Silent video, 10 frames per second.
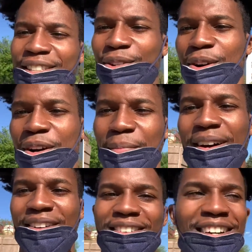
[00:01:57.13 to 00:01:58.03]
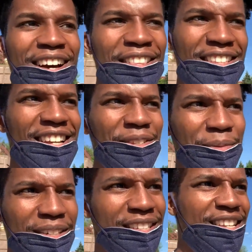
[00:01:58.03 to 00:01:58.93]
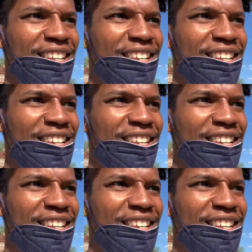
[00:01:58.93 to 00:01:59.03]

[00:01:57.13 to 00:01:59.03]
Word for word: talk about how the test was